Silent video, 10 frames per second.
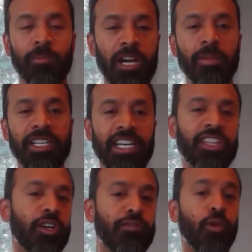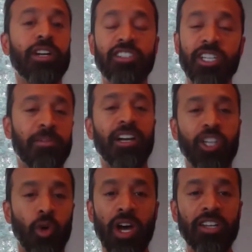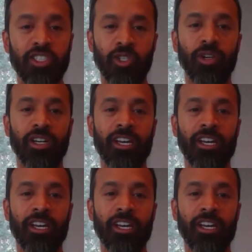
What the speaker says: probably in their 40s. They probably don't want to